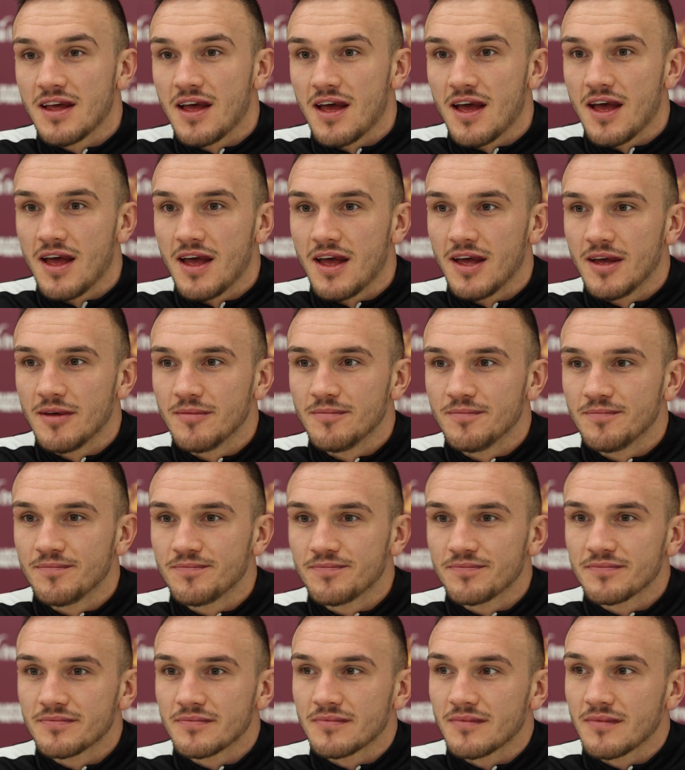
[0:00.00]

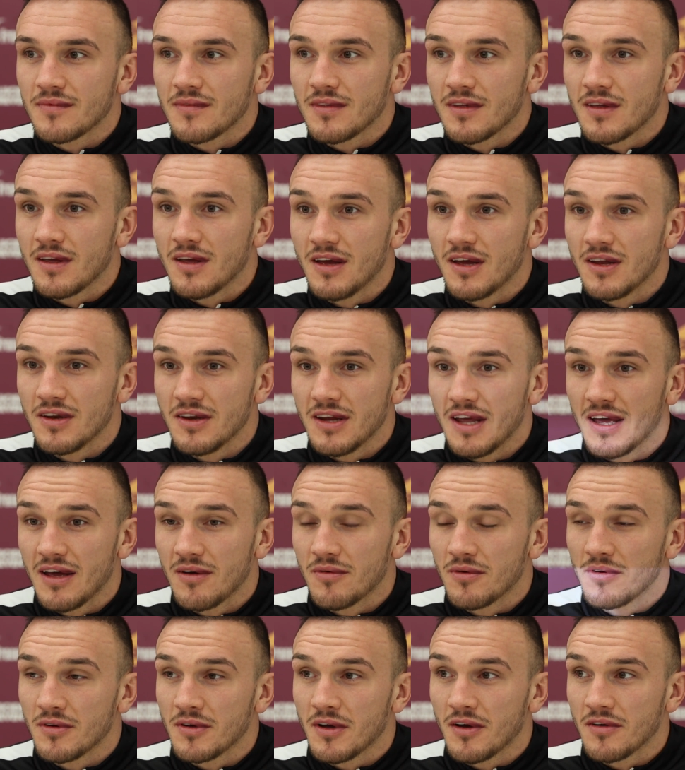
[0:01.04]
And yeah,
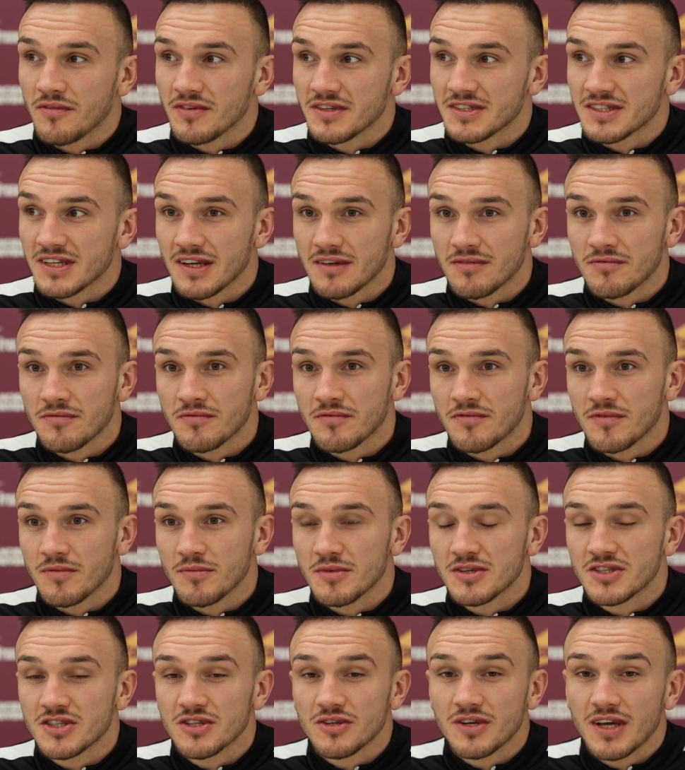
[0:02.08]
obviously, from
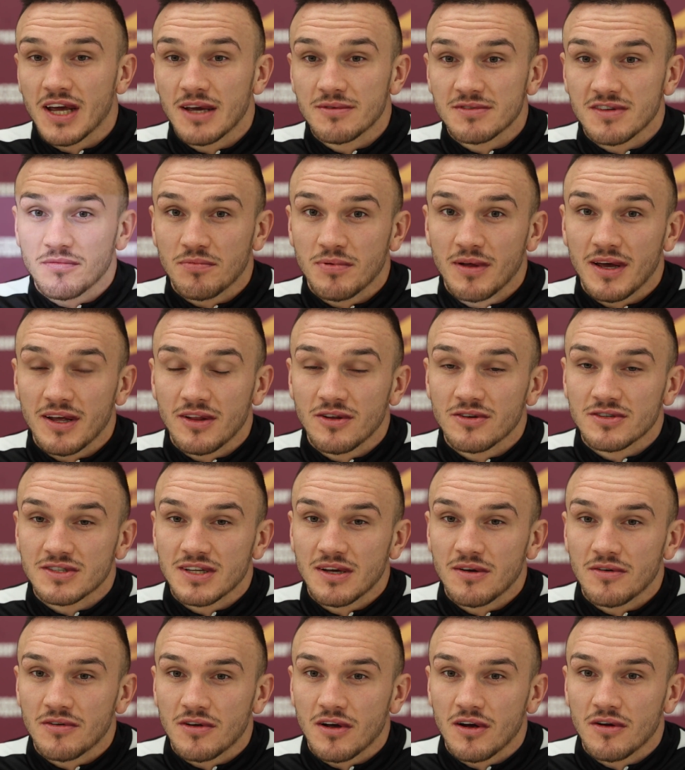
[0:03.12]
the two games I've played, looks
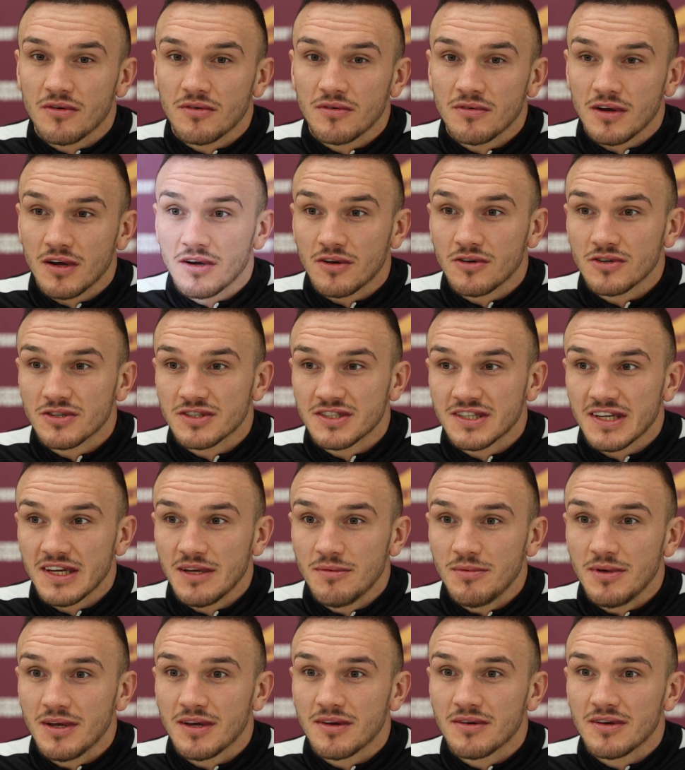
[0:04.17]
like we've got a good
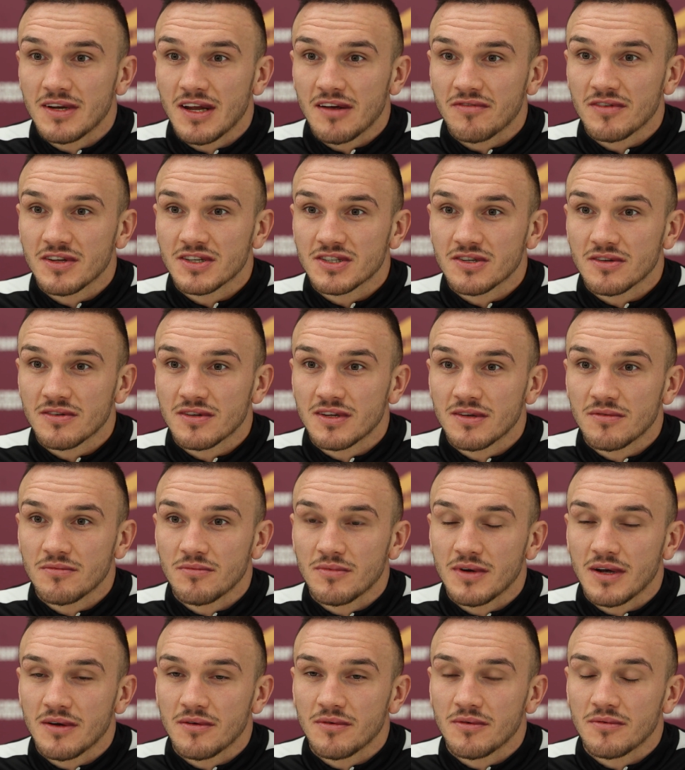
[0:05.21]
team here and definitely something
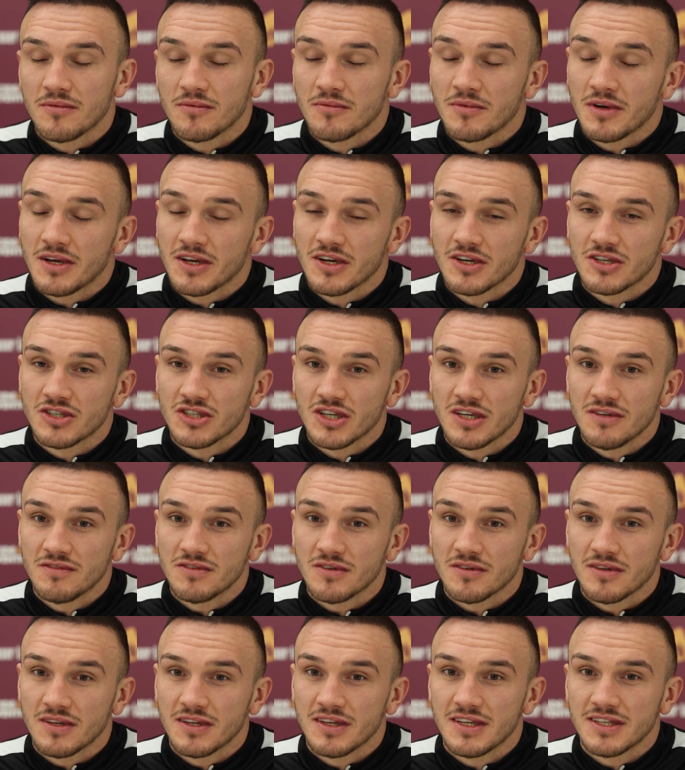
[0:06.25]
where we can achieve
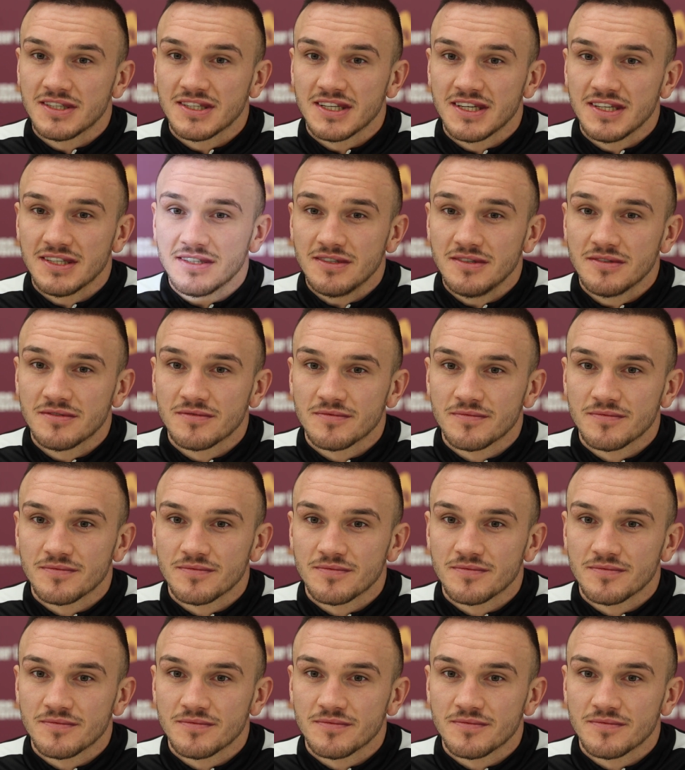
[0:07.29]
something this season.